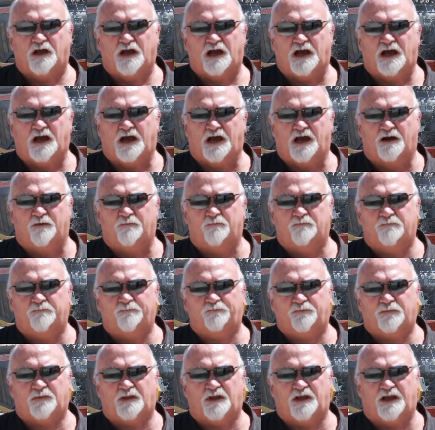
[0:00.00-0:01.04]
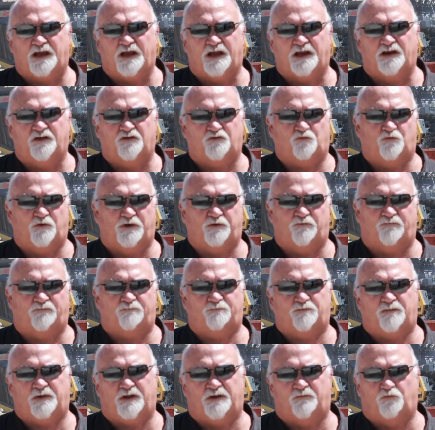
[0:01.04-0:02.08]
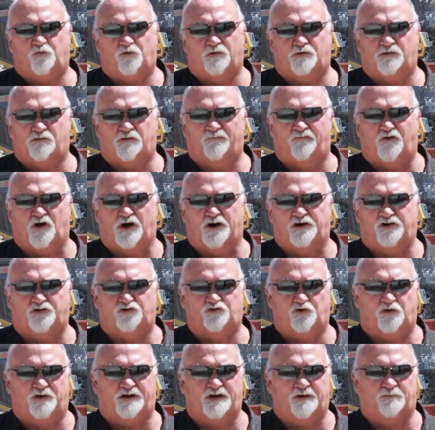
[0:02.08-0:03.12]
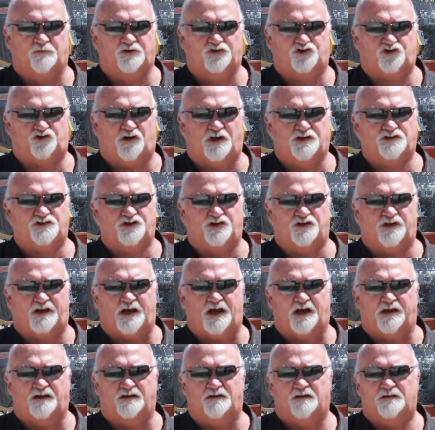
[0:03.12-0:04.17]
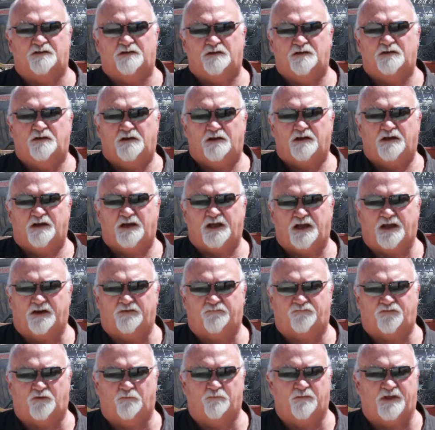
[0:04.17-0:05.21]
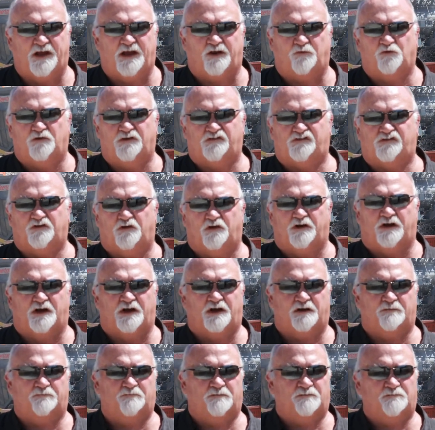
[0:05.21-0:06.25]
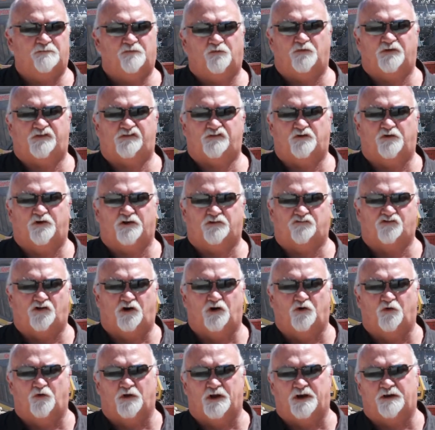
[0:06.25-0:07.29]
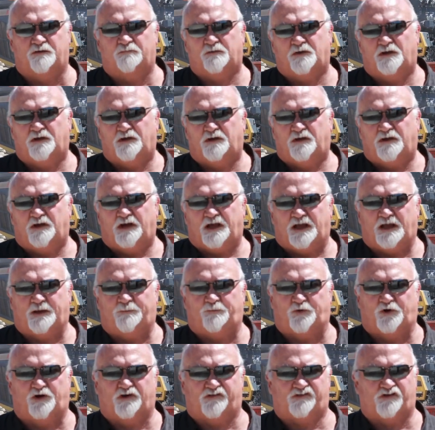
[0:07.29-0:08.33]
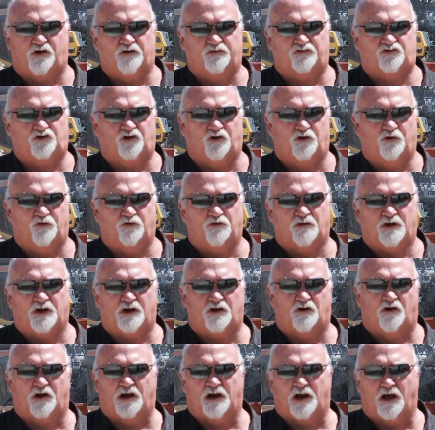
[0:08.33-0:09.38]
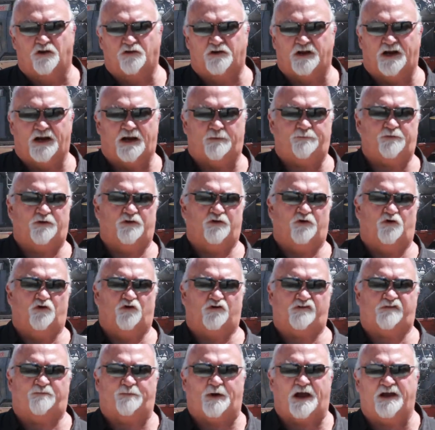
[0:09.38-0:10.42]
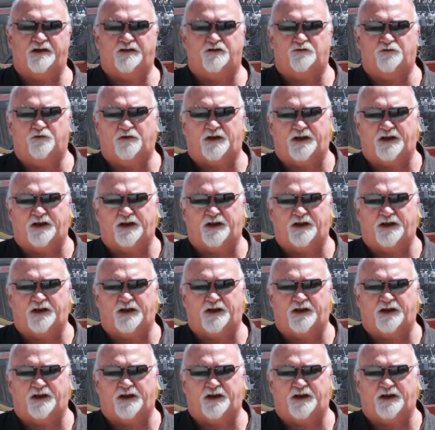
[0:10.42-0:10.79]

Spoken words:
And we were invited to a demonstration day, and from that we sort of grew, and he put us on to a guy, Logan, up in the Hawke's Bay, who